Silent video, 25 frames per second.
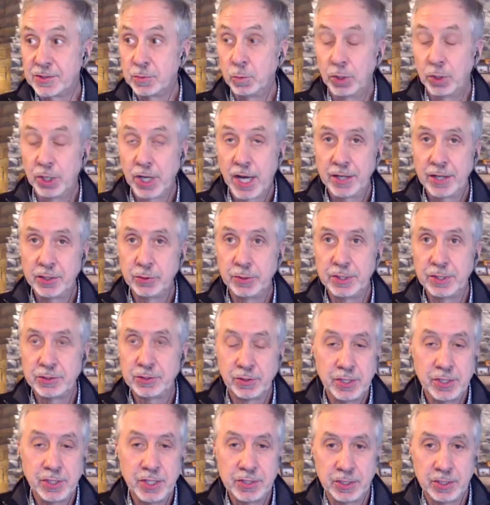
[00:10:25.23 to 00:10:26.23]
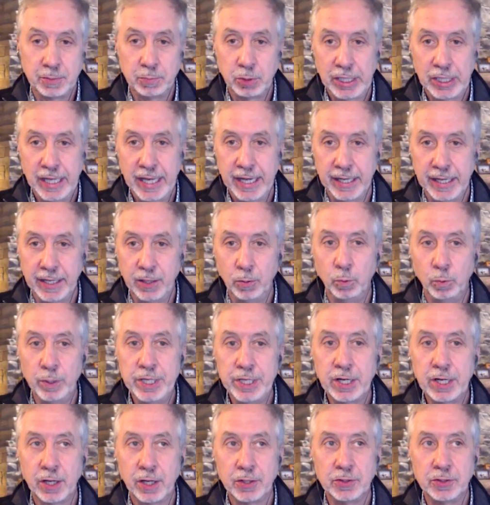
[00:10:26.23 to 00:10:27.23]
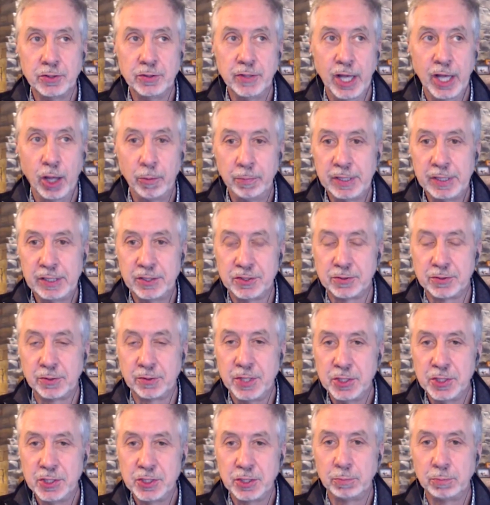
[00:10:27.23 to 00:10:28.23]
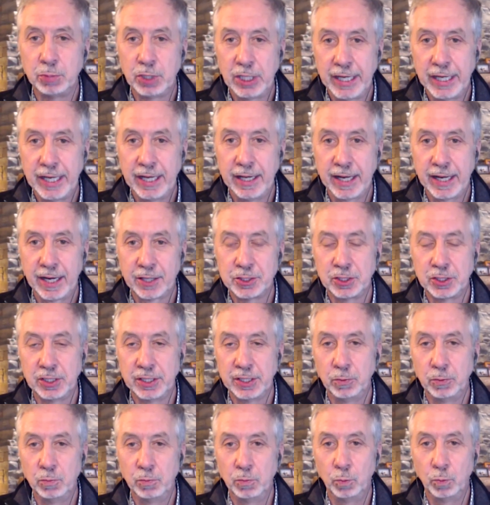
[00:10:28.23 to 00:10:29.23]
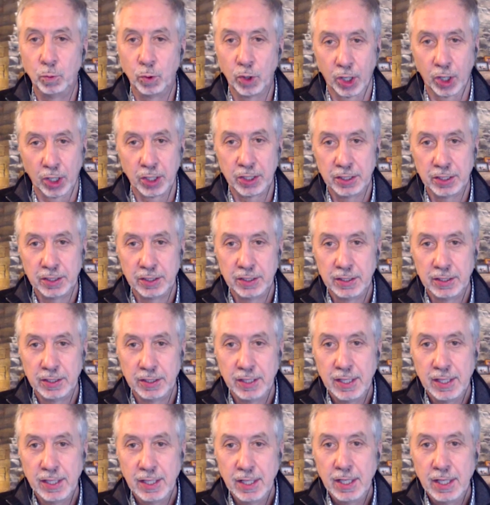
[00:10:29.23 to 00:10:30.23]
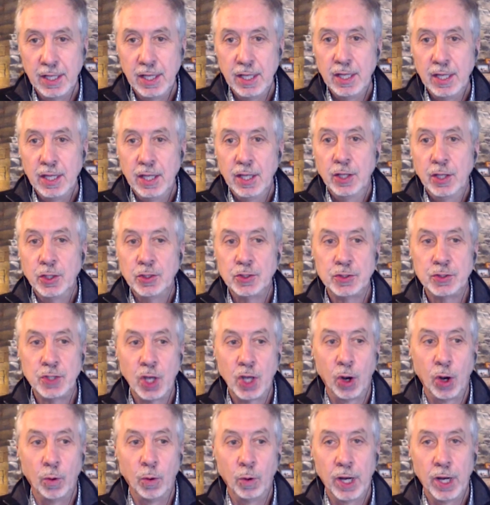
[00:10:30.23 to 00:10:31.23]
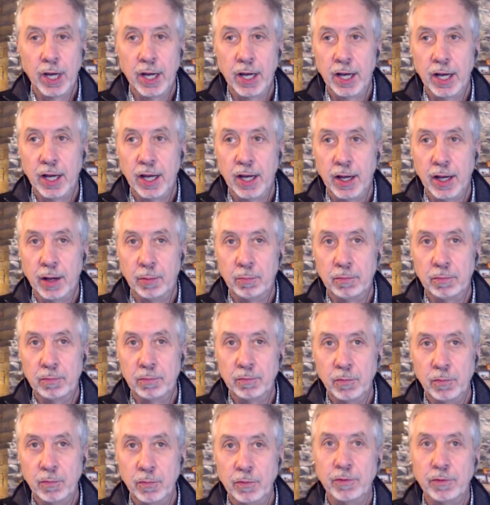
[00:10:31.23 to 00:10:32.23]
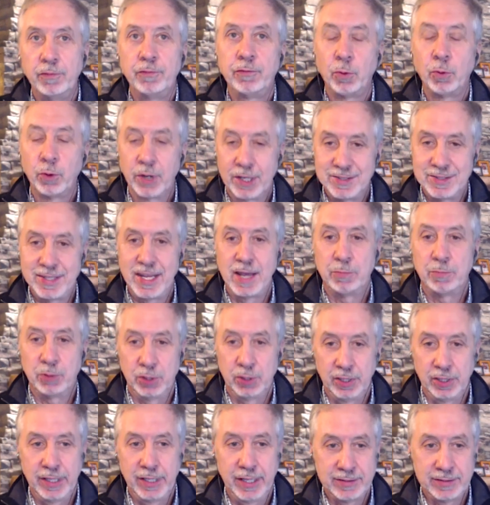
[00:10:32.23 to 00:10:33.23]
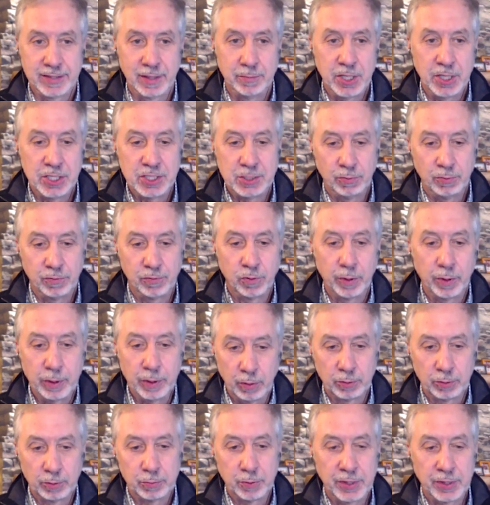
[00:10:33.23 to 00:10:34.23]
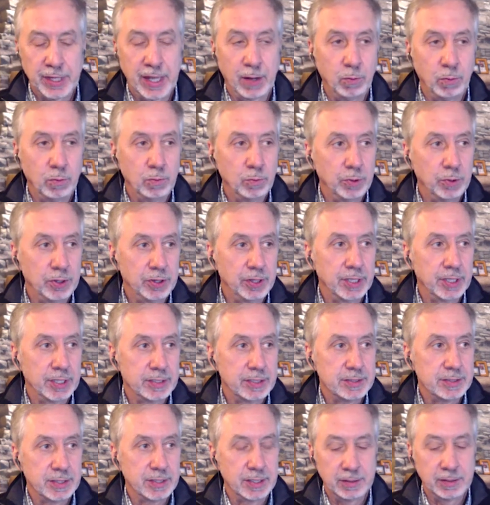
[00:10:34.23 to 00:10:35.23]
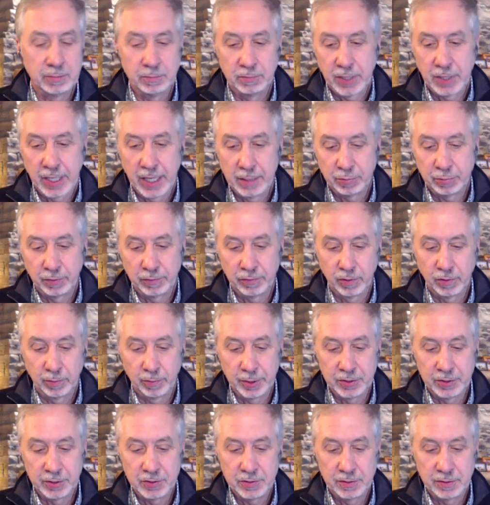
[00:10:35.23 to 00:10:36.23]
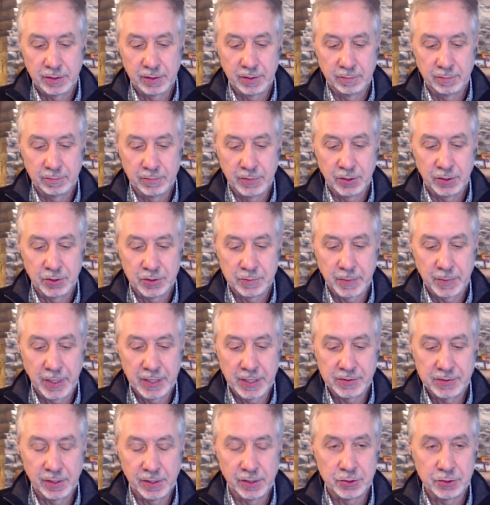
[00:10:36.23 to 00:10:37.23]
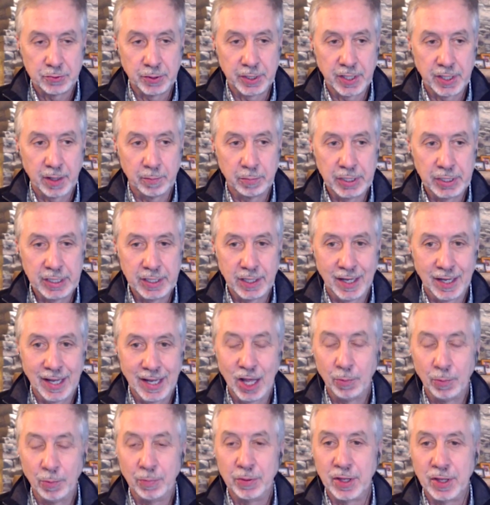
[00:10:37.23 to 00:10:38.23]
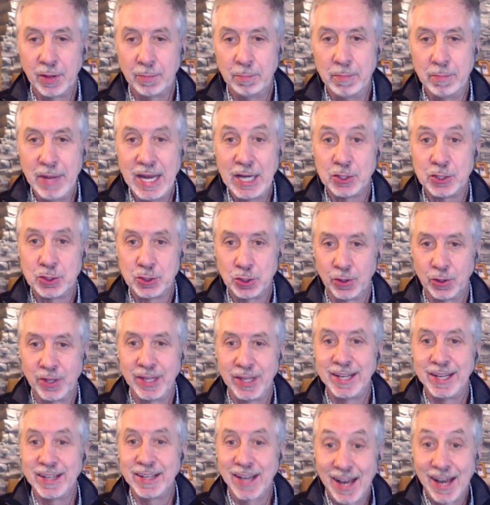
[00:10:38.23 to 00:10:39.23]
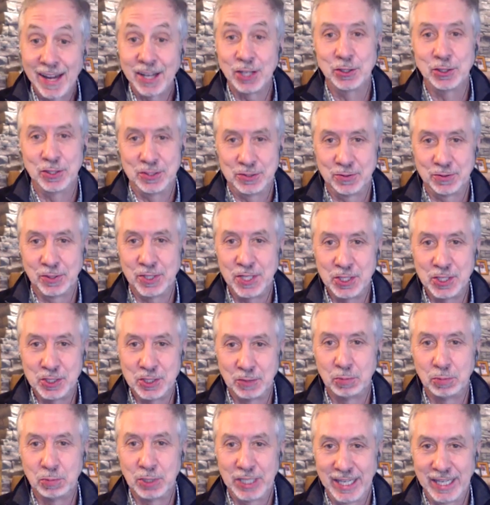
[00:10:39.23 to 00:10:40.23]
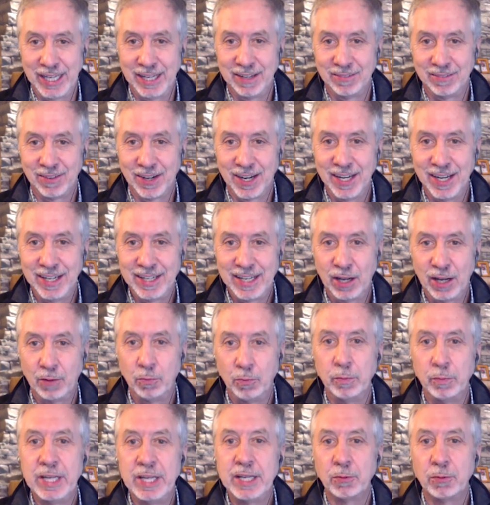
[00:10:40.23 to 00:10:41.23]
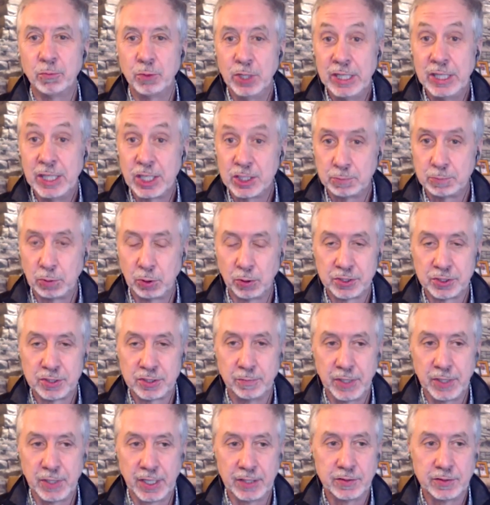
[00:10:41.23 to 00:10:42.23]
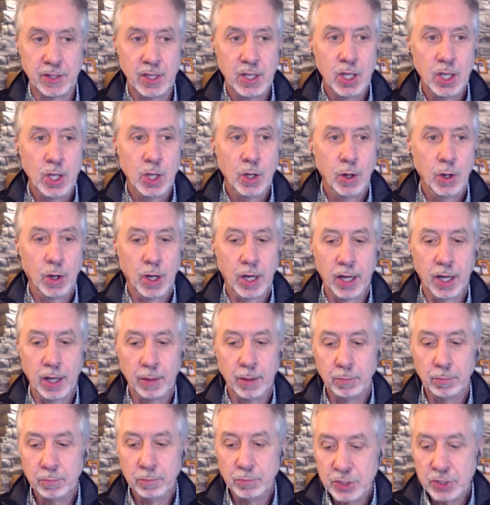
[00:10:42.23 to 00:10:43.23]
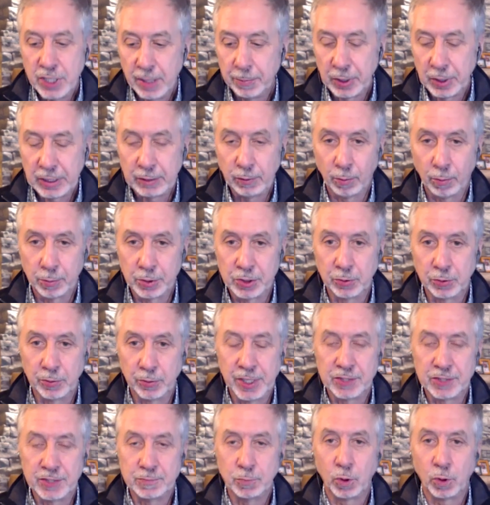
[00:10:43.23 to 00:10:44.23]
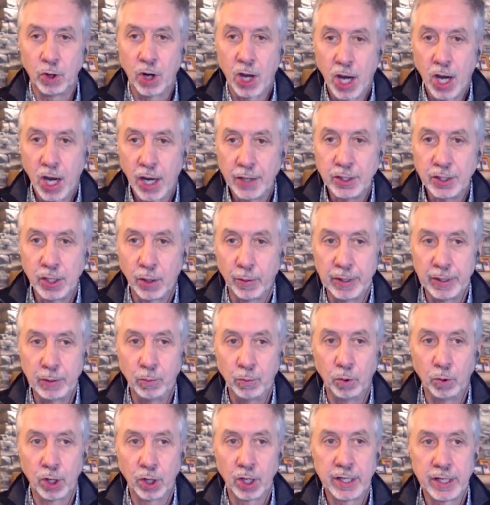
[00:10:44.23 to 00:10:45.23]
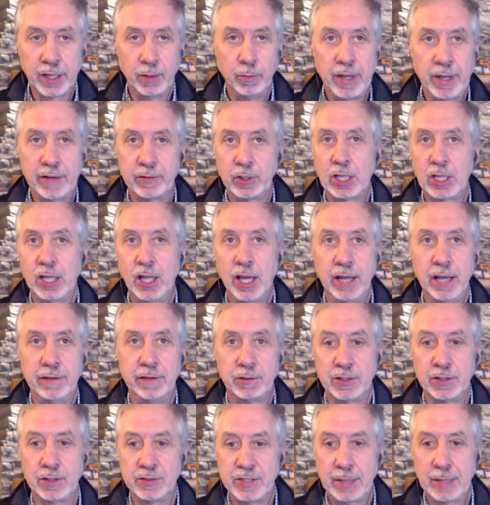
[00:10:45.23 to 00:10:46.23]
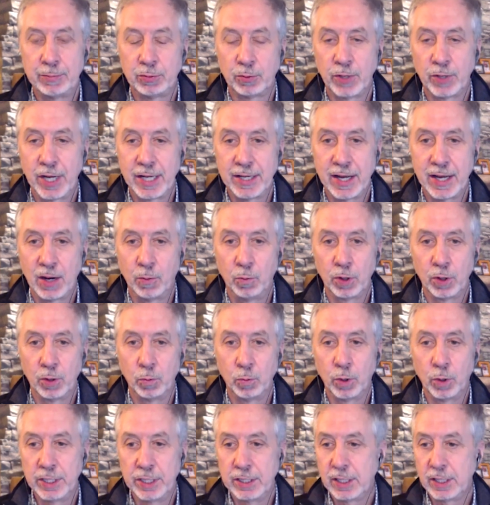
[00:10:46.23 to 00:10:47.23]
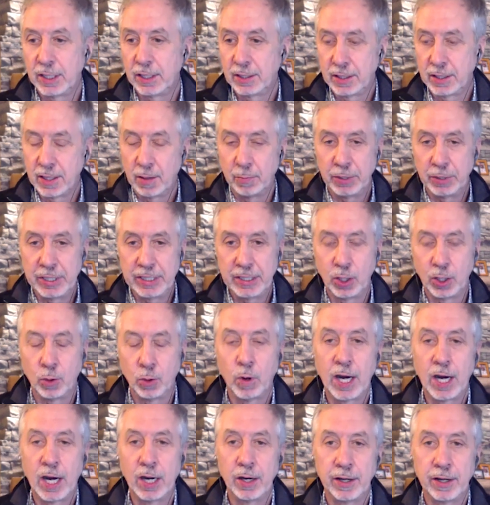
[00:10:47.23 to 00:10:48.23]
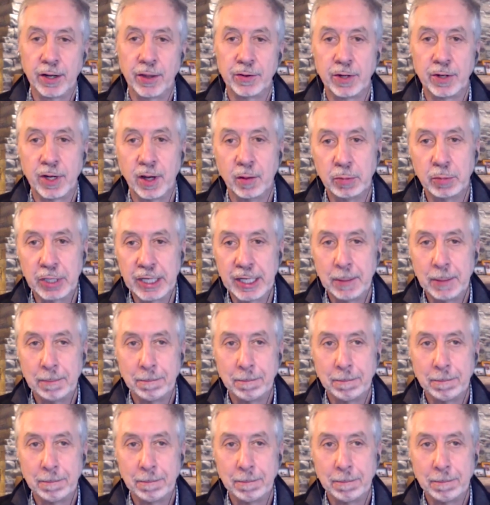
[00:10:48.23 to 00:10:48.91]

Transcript: we're not doing strategic planning. We are helping the strategic plan actually work. Hmm. So, um, for example, as I mentioned before, we worked with that with that um, high performing um, you know space industry company, help them make sure they got a good strategic plan, right? Help okay. we can really explore some things. Um, typically, what we're doing is more ongoing work. And we have a client, for example, right now where one company acquired another company.